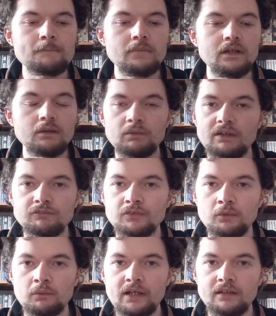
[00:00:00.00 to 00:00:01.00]
I've
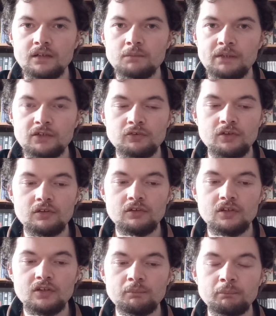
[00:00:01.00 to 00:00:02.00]
not had any batteries
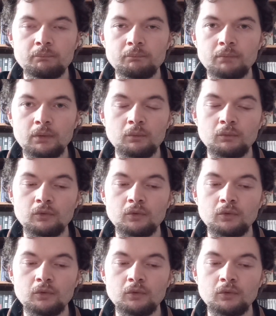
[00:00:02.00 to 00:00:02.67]
explode